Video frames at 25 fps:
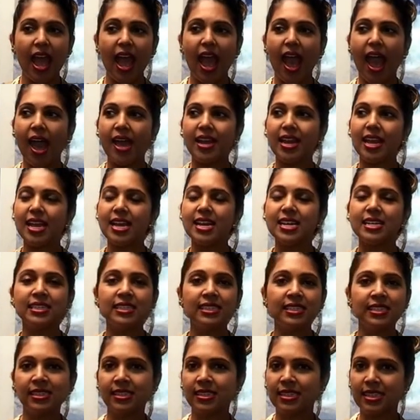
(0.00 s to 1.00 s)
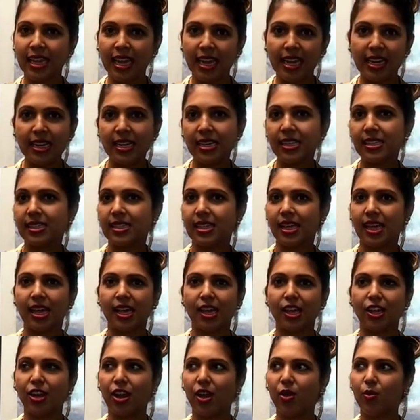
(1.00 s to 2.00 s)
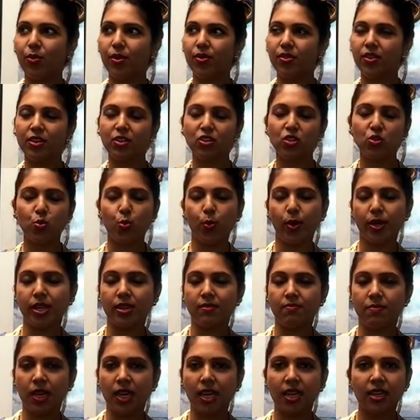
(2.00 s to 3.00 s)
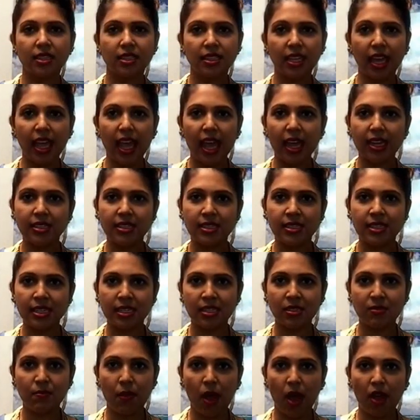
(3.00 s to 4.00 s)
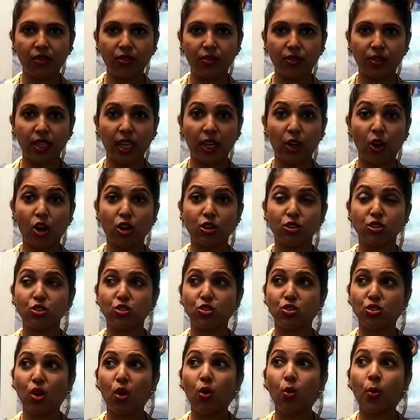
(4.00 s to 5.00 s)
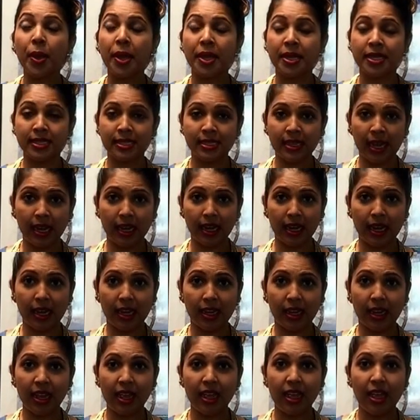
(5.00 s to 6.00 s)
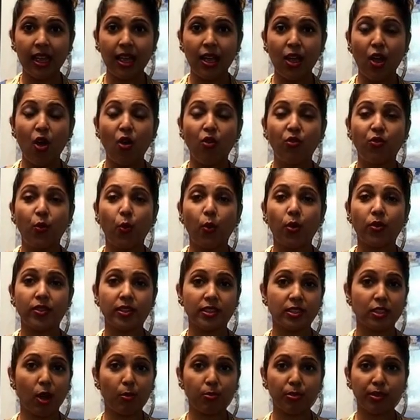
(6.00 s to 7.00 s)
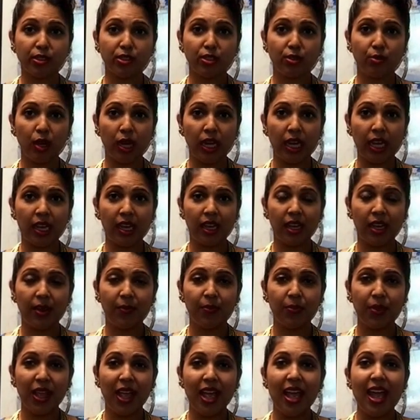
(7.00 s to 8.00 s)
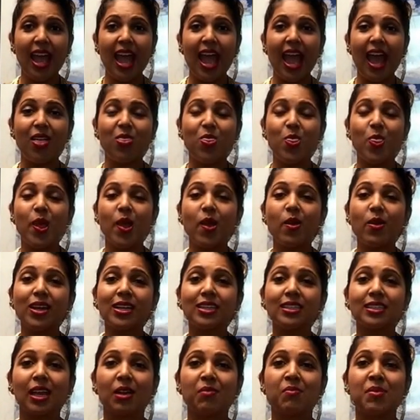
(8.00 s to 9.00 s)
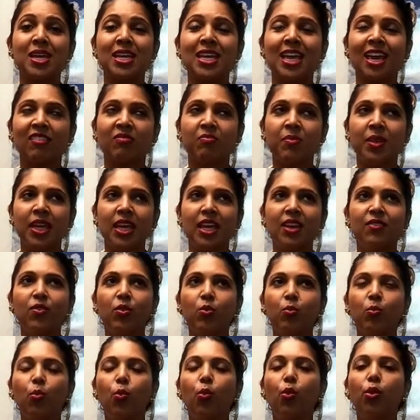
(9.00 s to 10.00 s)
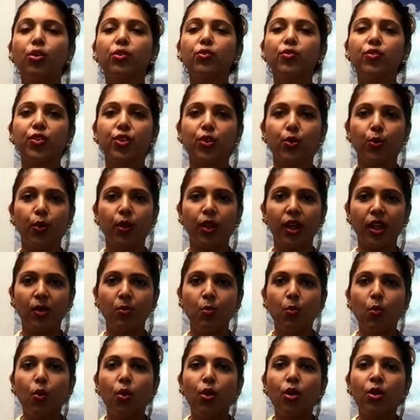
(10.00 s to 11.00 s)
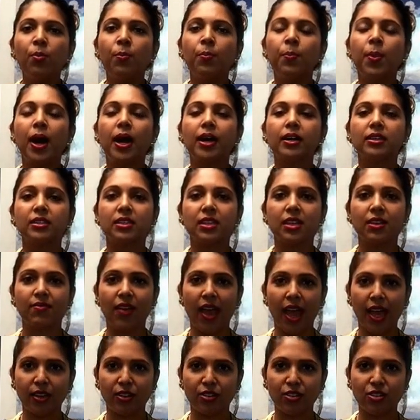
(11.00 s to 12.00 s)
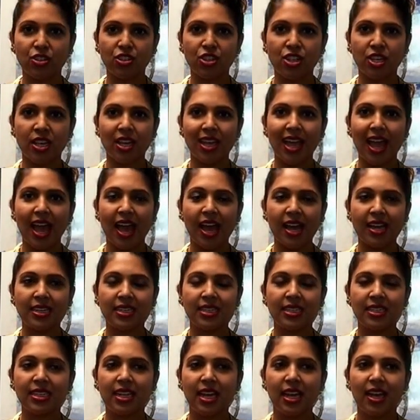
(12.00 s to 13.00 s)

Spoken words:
And instantaneously, within 20 minutes, I had 6 models that are so excited for this opportunity. And their excitement gave me even more fuel and more positive energy and